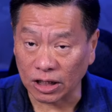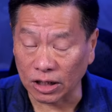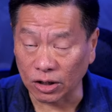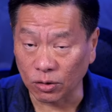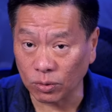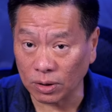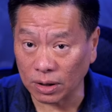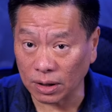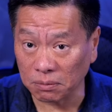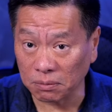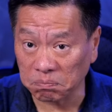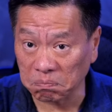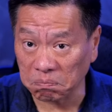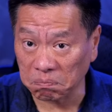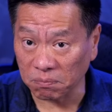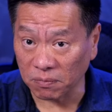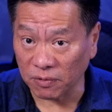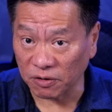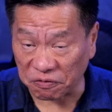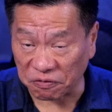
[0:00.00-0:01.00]
You want to
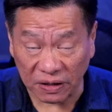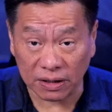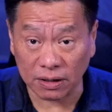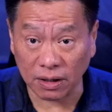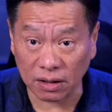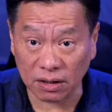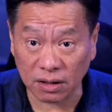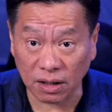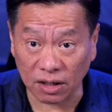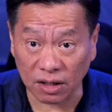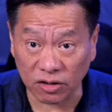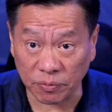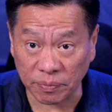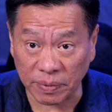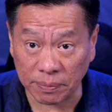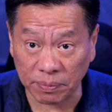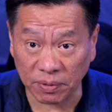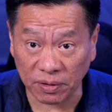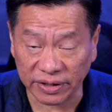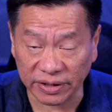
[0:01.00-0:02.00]
feed a lot of hungry
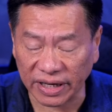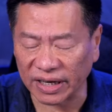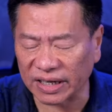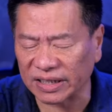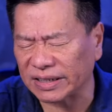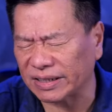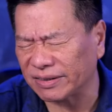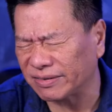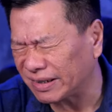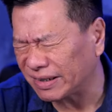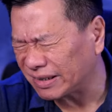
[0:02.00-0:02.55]
people, you cannot say,